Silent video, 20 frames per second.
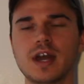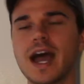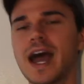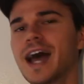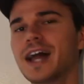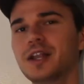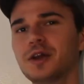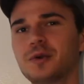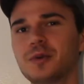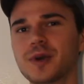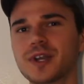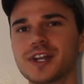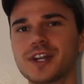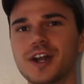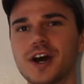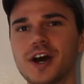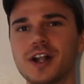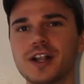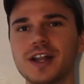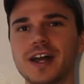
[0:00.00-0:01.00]
Hello one and
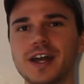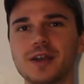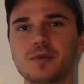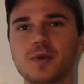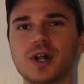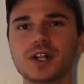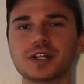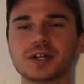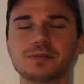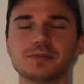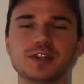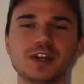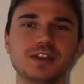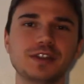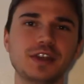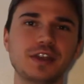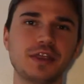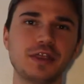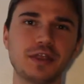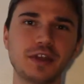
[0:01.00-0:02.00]
all, and welcome to
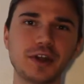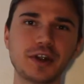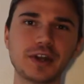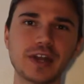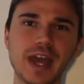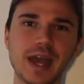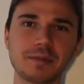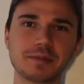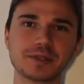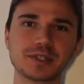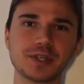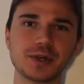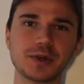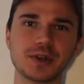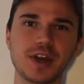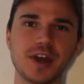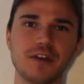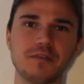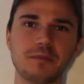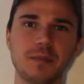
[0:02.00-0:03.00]
the third episode
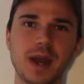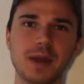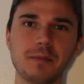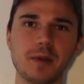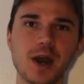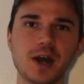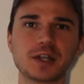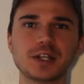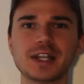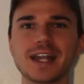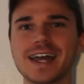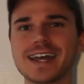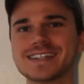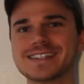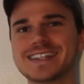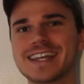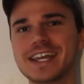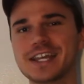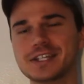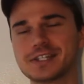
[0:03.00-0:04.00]
of my Model
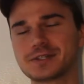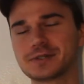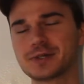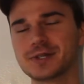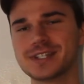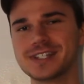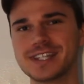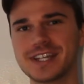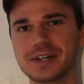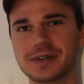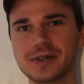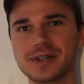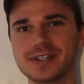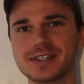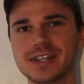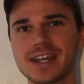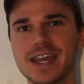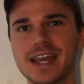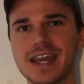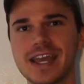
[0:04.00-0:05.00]
S history series.
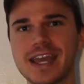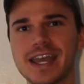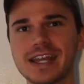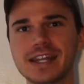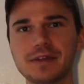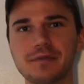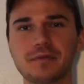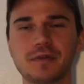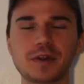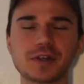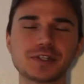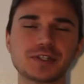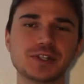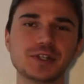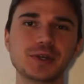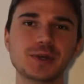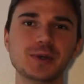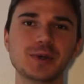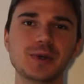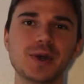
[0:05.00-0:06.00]
In the first
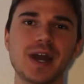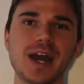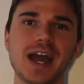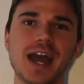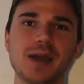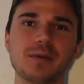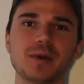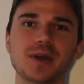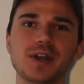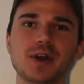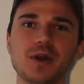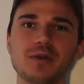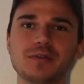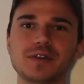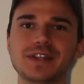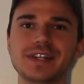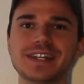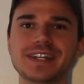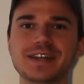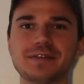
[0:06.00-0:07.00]
two, I went over
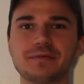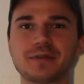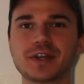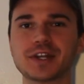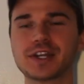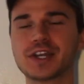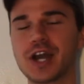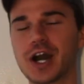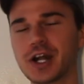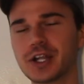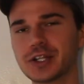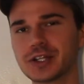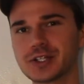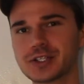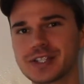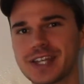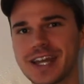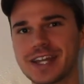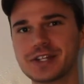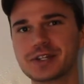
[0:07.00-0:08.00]
the different
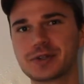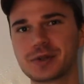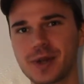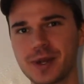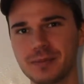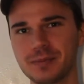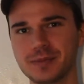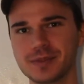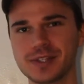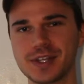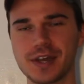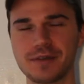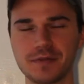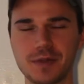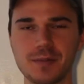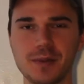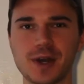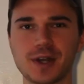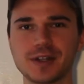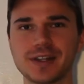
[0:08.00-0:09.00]
colors and trims of the
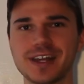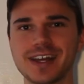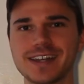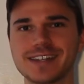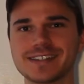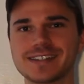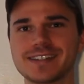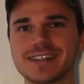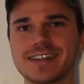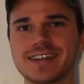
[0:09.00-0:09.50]
Model S.